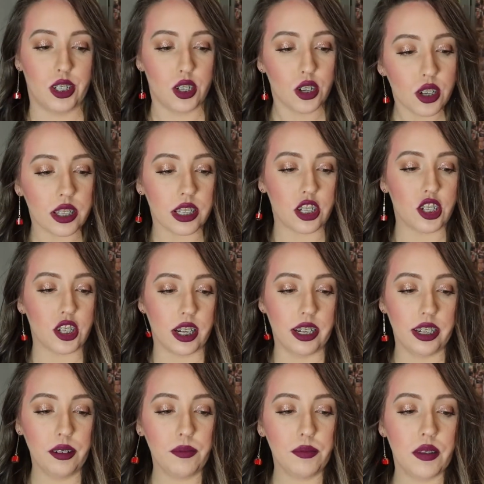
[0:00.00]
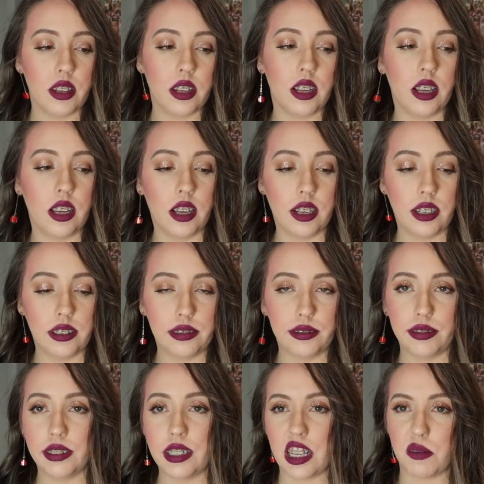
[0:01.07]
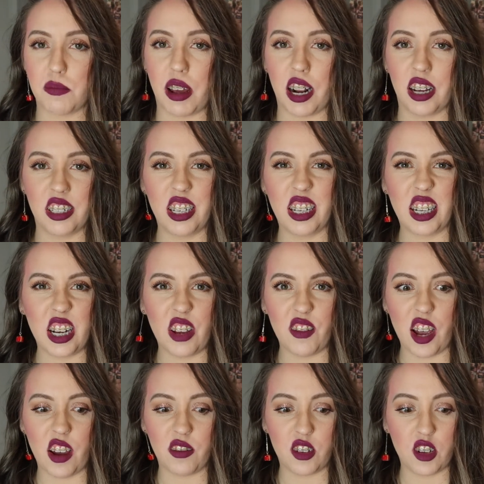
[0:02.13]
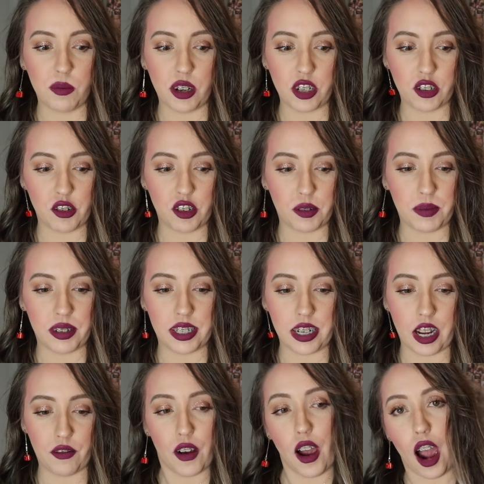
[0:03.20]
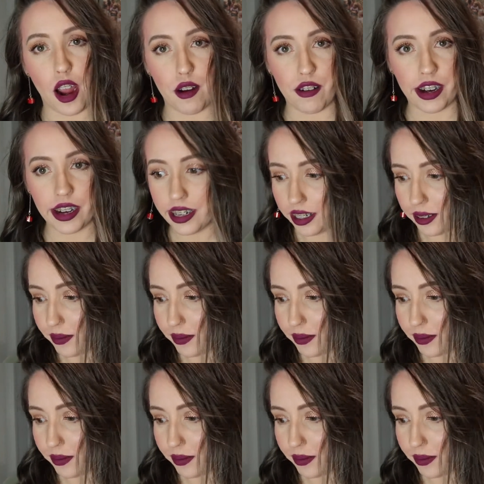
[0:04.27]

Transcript: 2 this year. Doesn't matter, you can never have too much Christmas stuff, I reckon.